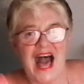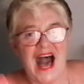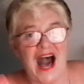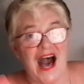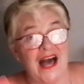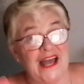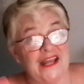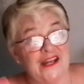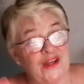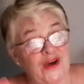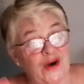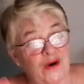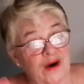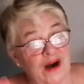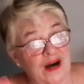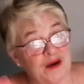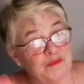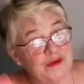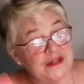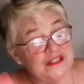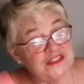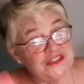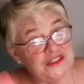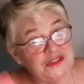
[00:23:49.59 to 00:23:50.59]
I know how
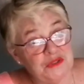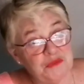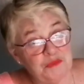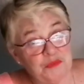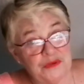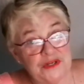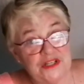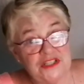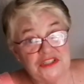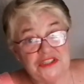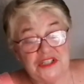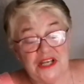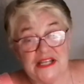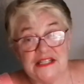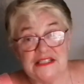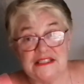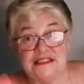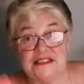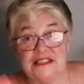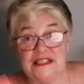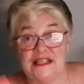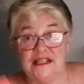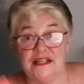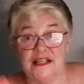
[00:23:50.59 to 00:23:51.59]
much you appreciate
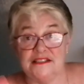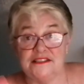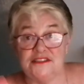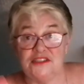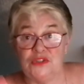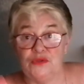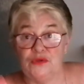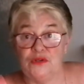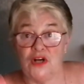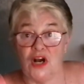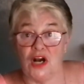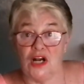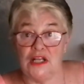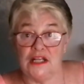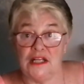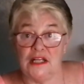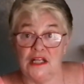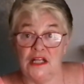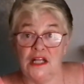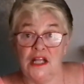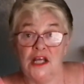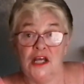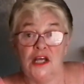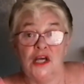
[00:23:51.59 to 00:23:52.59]
seeing us doing our
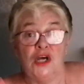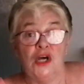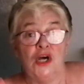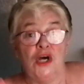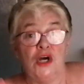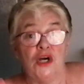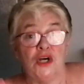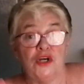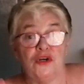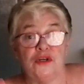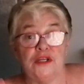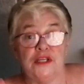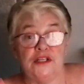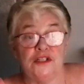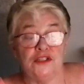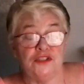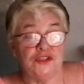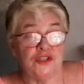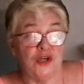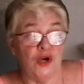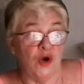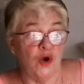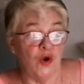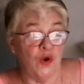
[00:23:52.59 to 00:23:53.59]
little cooking
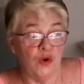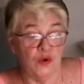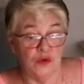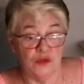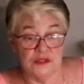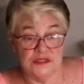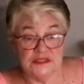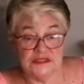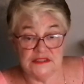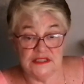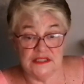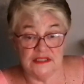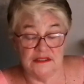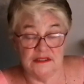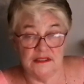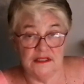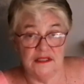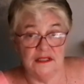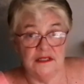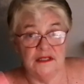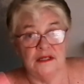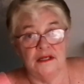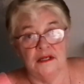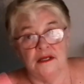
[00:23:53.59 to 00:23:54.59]
shows
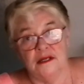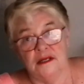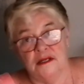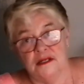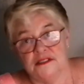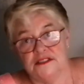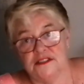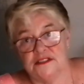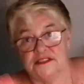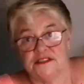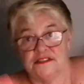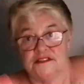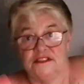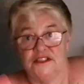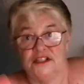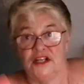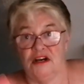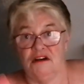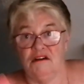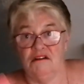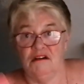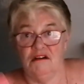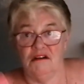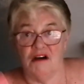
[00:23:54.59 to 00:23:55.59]
and just, you
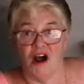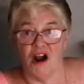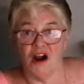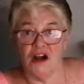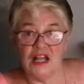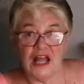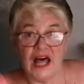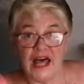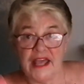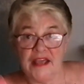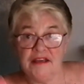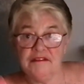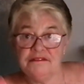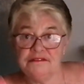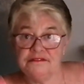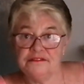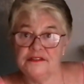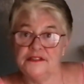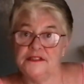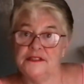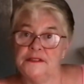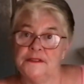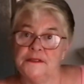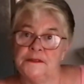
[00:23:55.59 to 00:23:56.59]
know, our life.